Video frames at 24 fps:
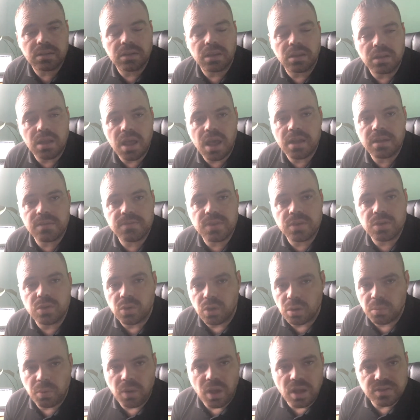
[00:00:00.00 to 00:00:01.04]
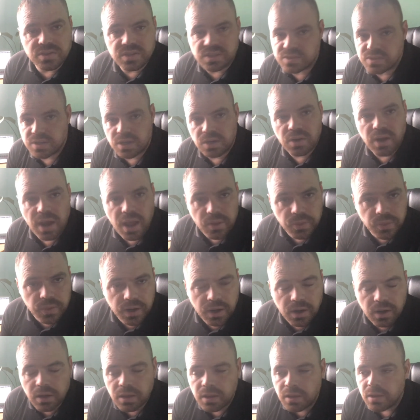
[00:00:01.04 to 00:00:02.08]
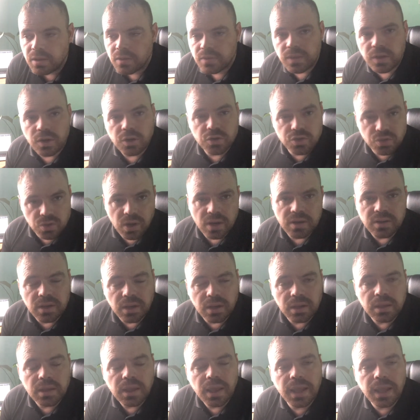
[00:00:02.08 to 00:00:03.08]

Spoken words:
a lot of the newer projects that are out there that are trending,